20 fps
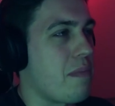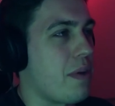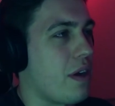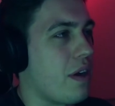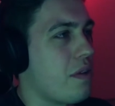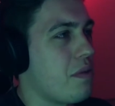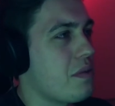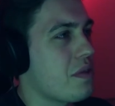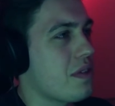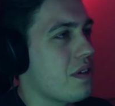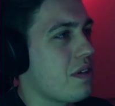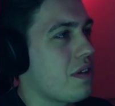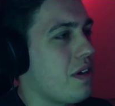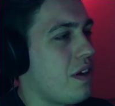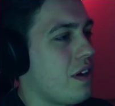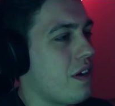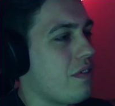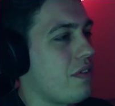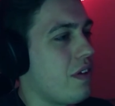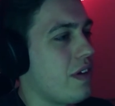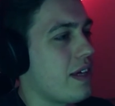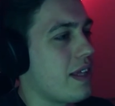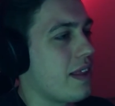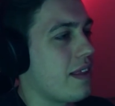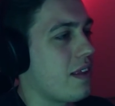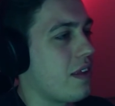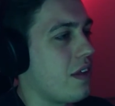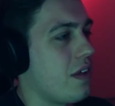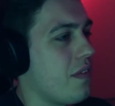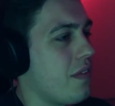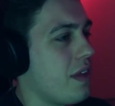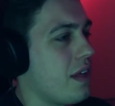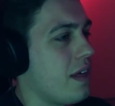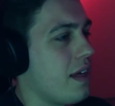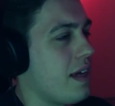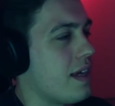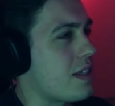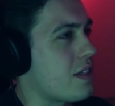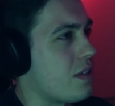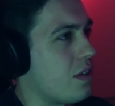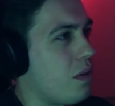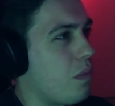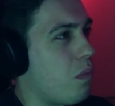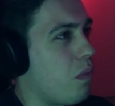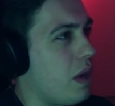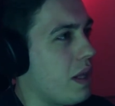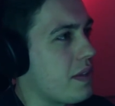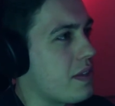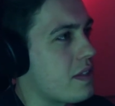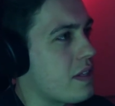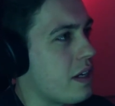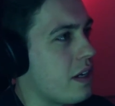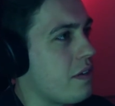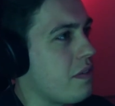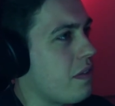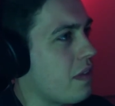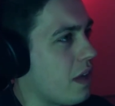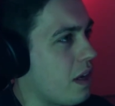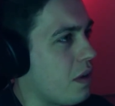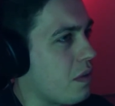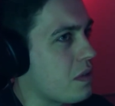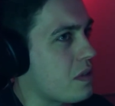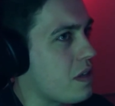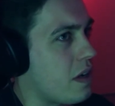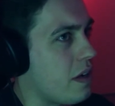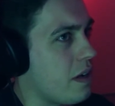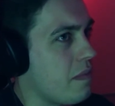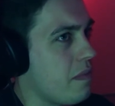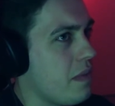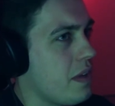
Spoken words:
But I also kind of like that it's not one tone the whole time.